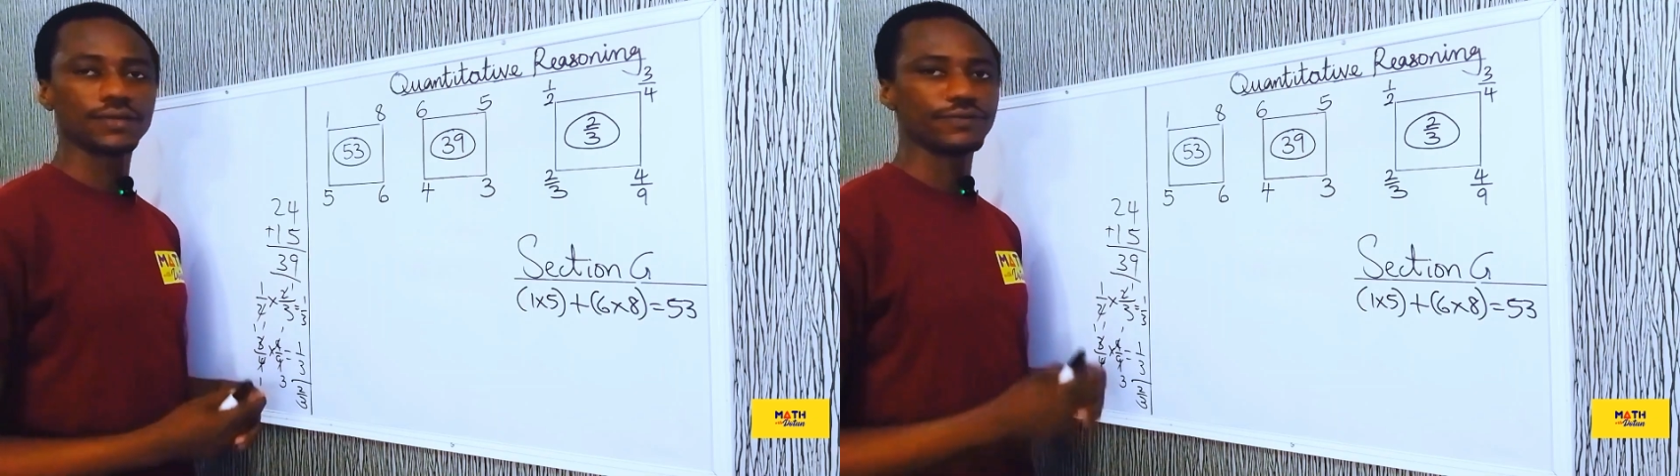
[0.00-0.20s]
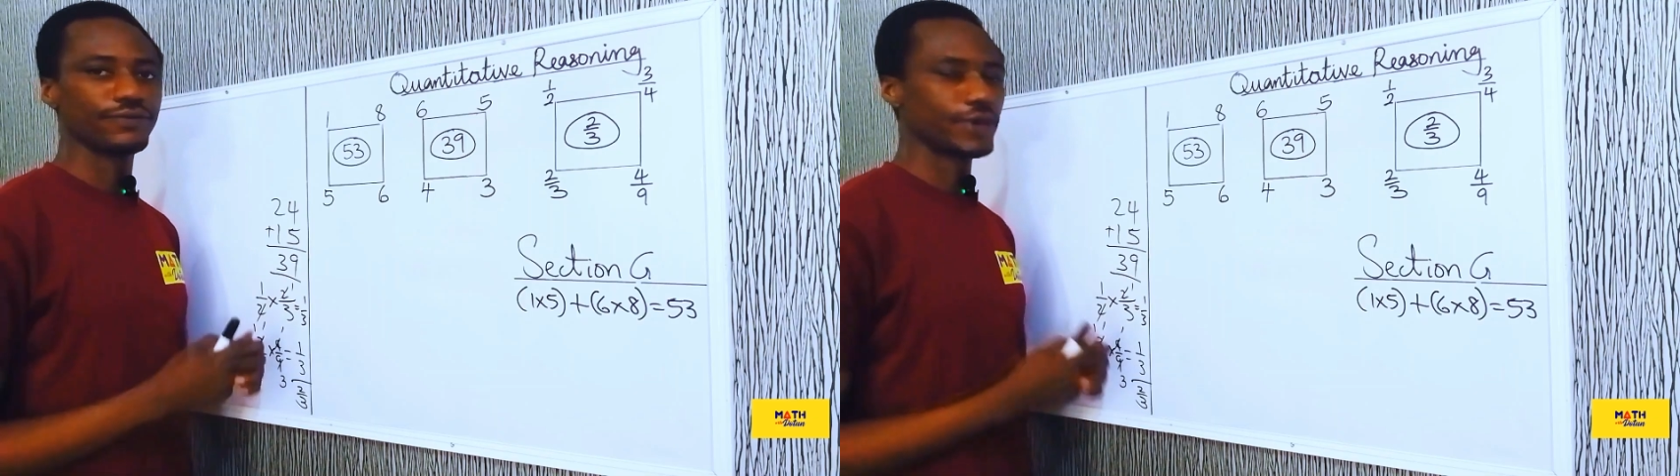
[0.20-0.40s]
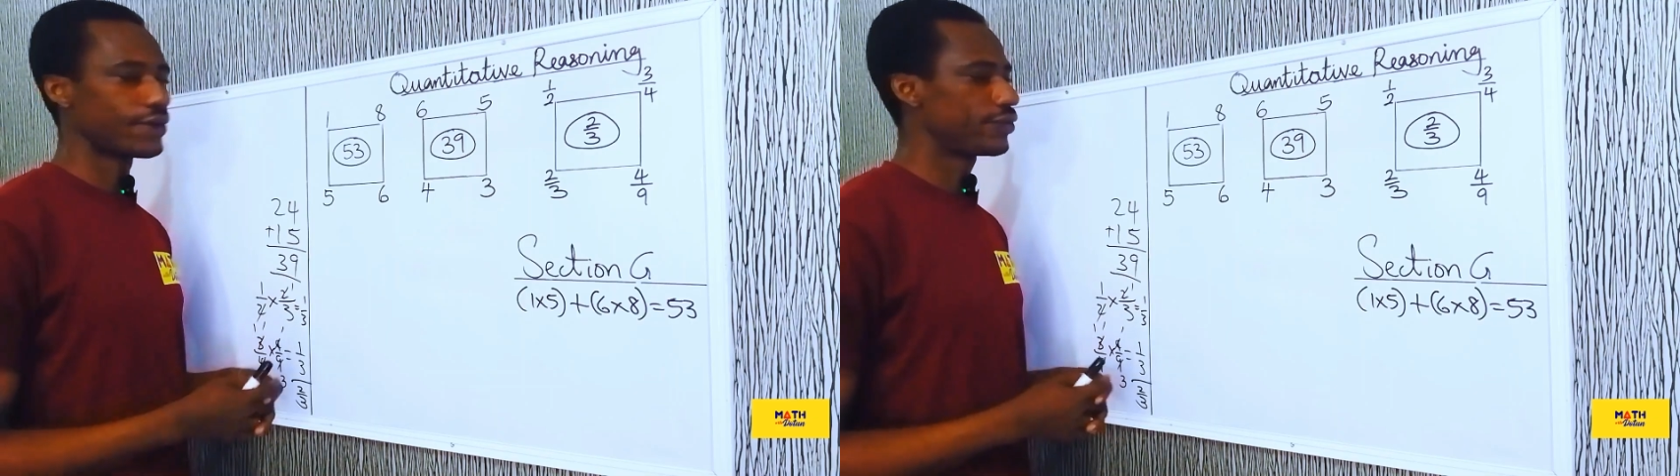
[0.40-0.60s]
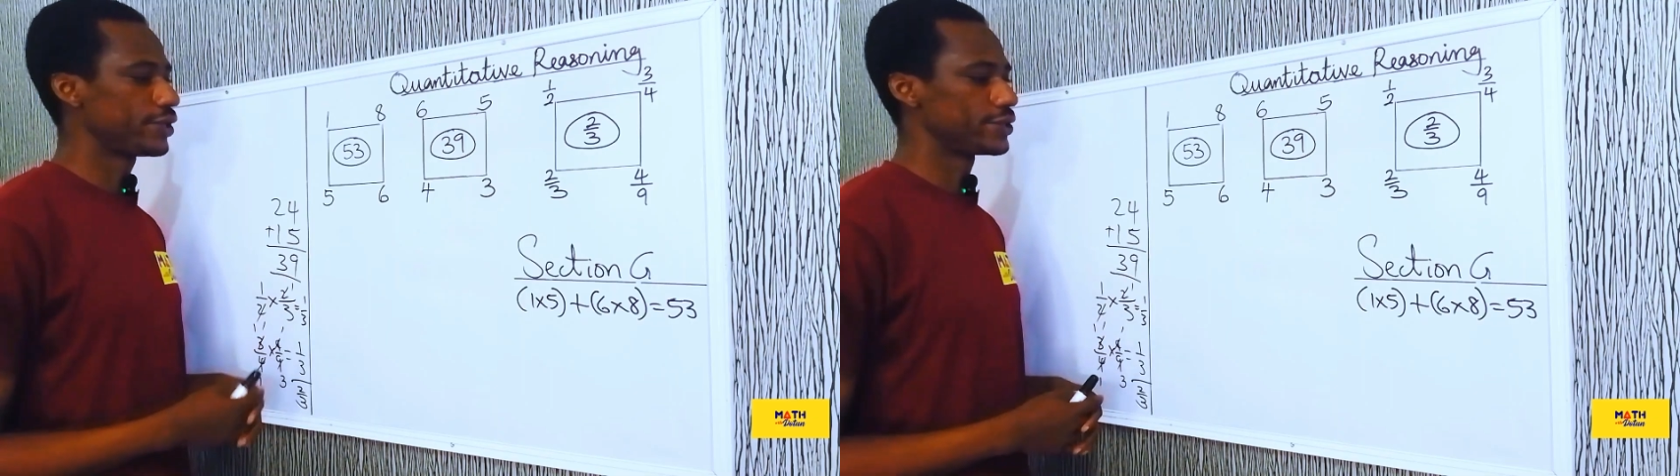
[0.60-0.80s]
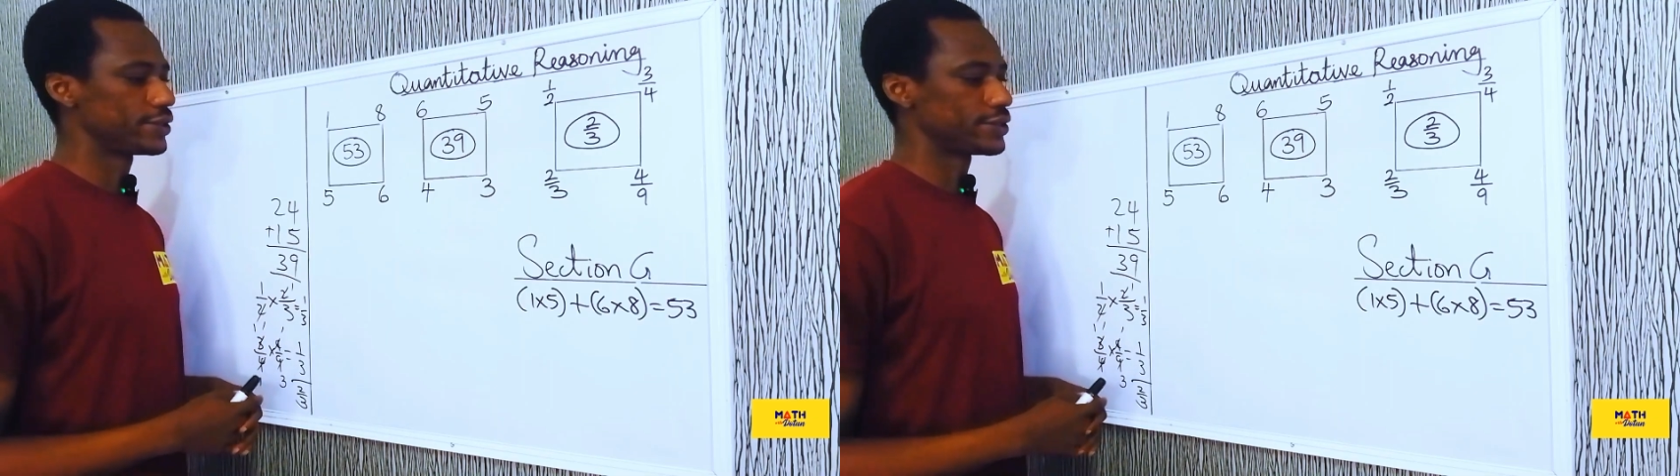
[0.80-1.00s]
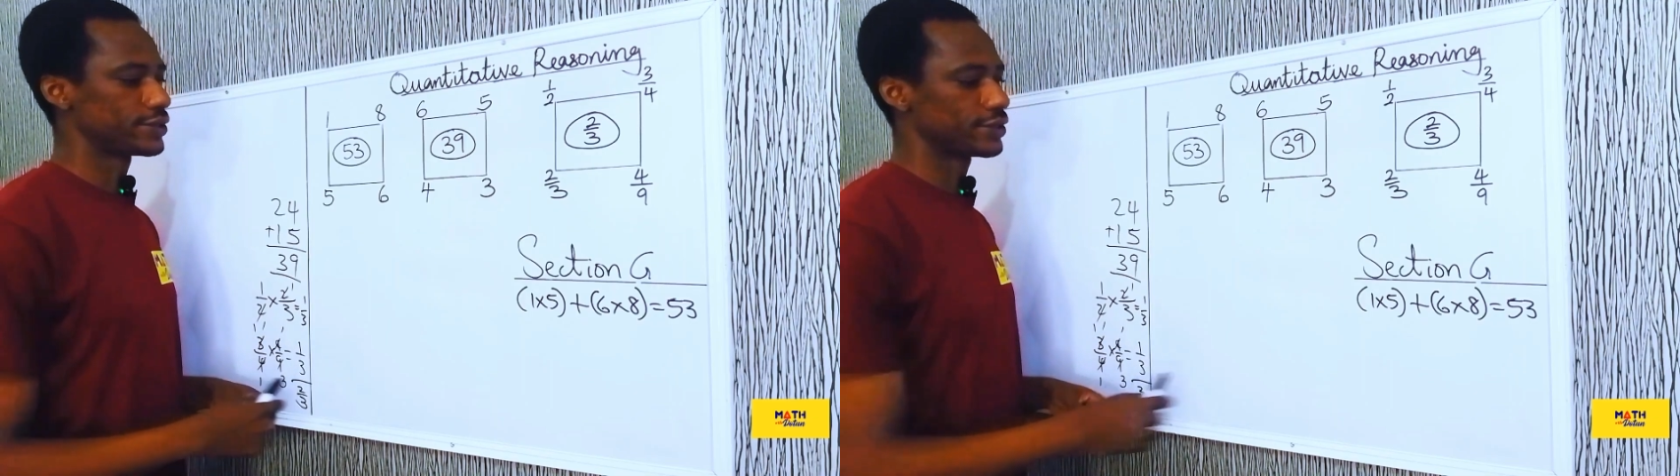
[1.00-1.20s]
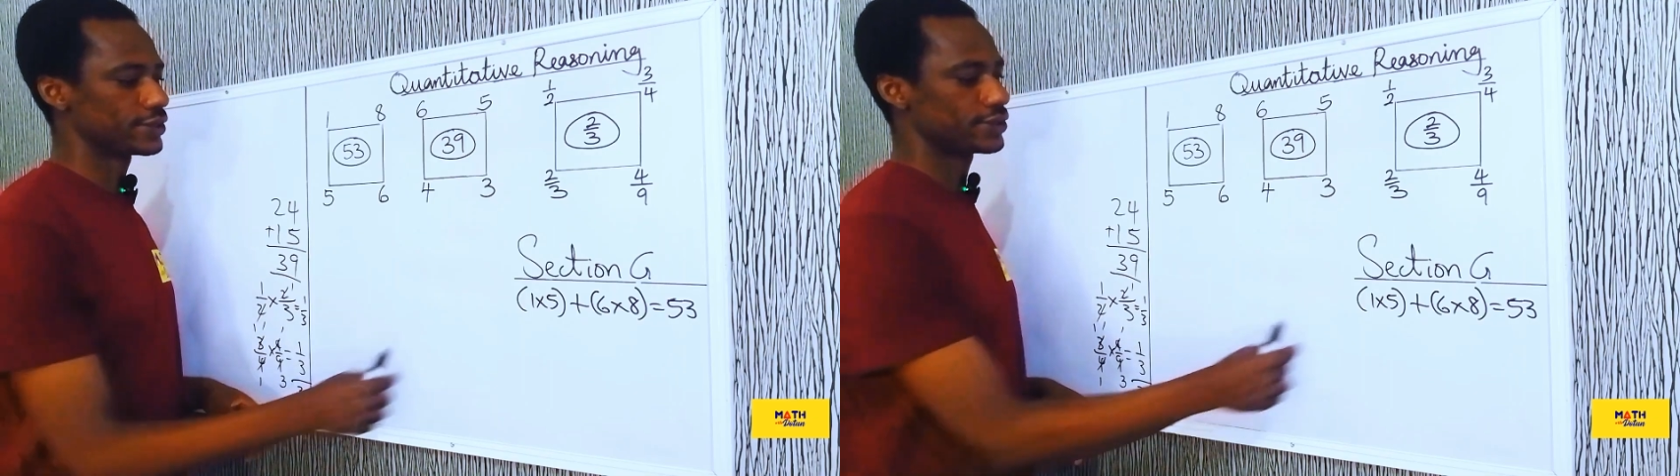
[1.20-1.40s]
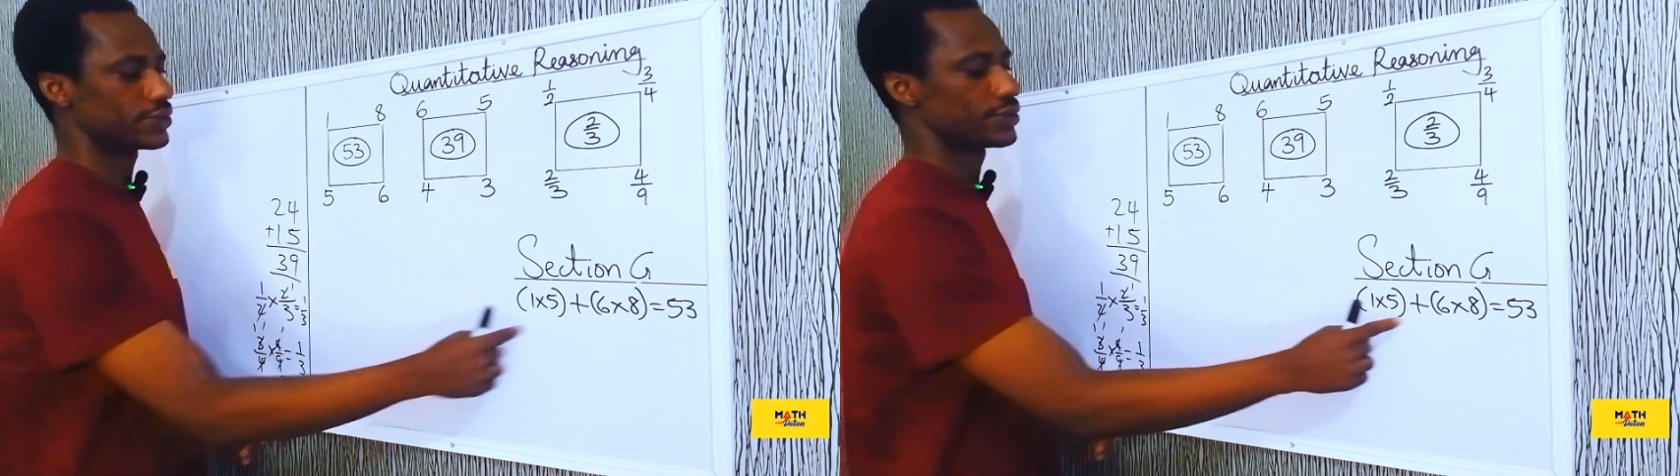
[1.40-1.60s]
very easy,
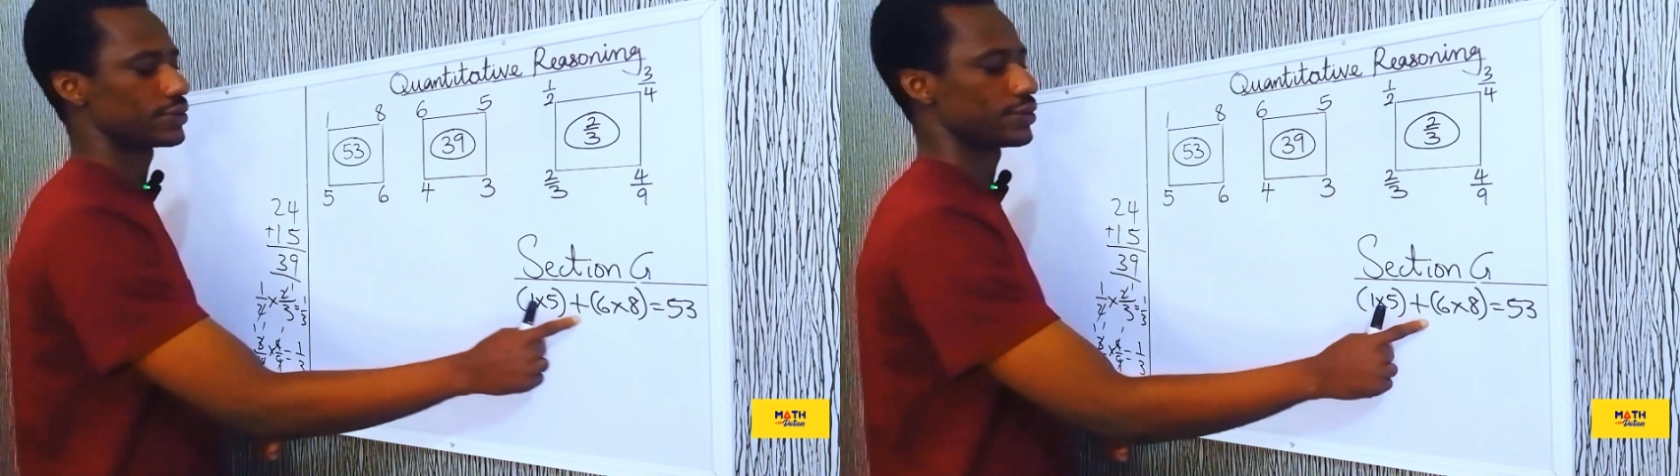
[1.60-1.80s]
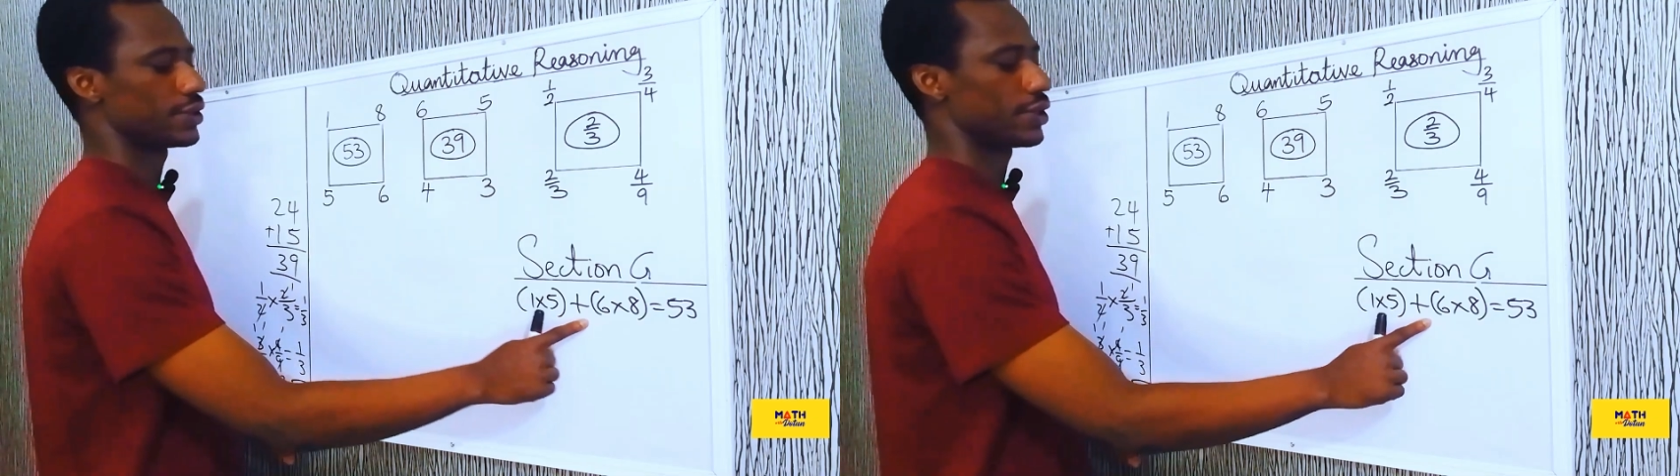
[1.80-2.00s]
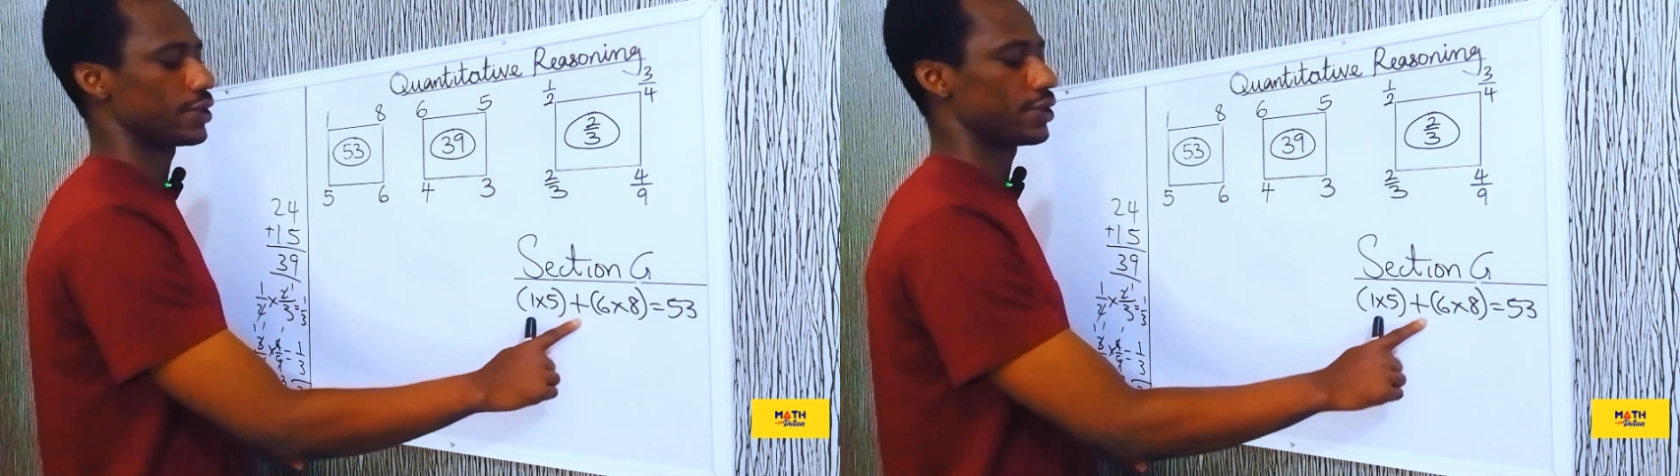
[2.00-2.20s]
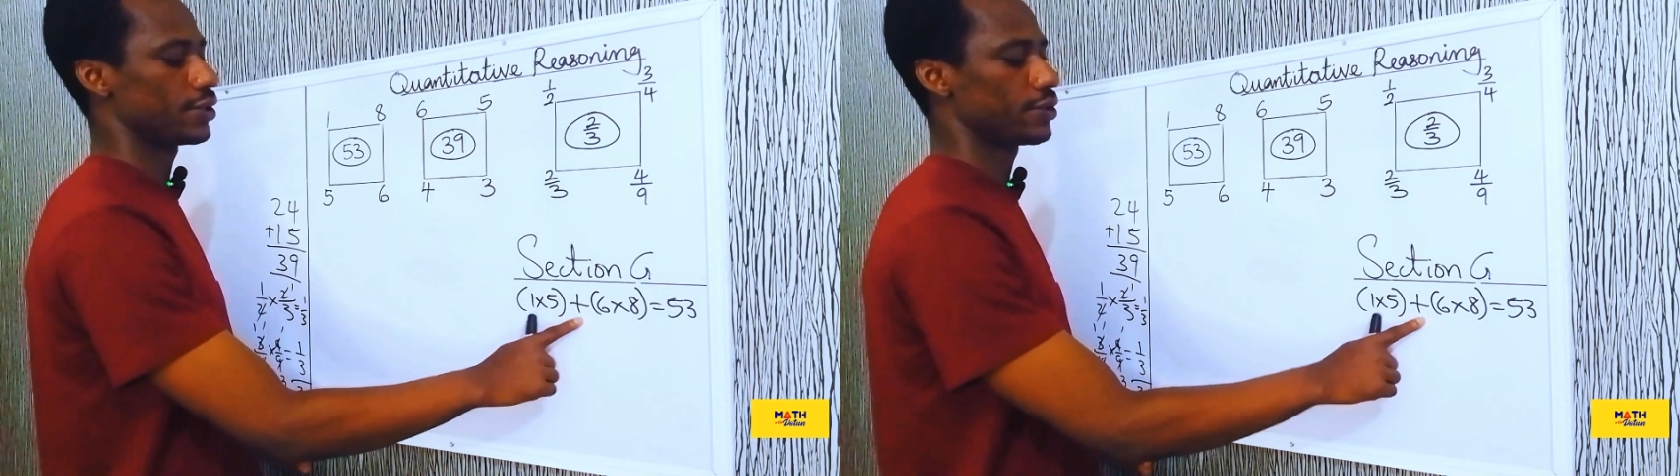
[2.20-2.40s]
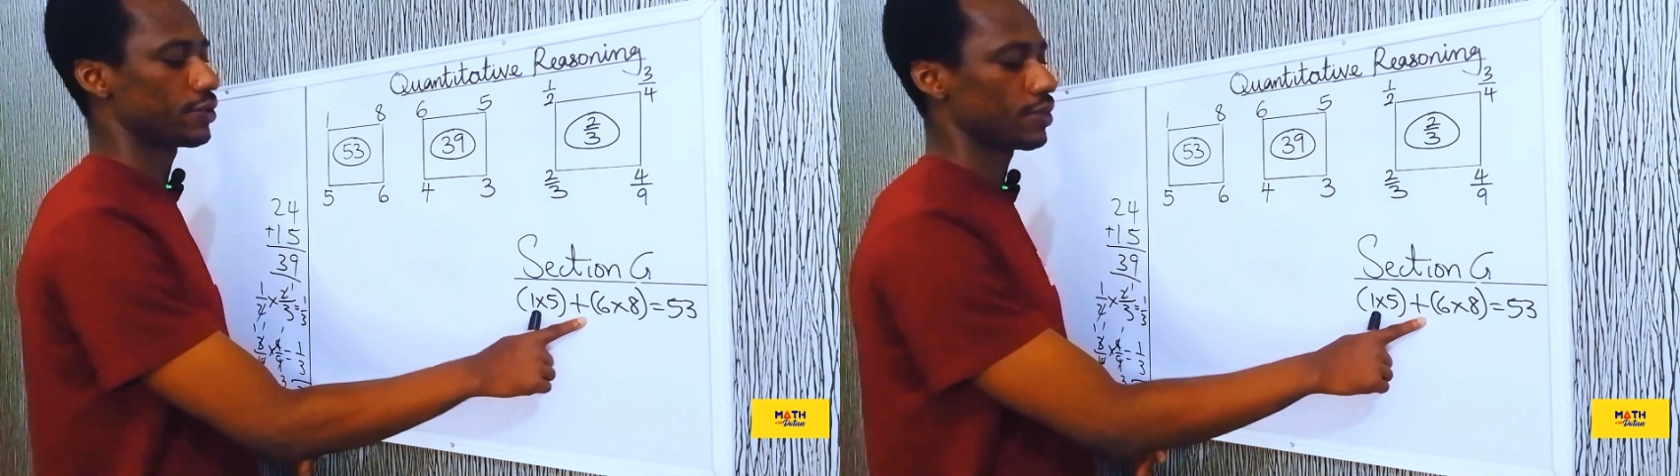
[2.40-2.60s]
since the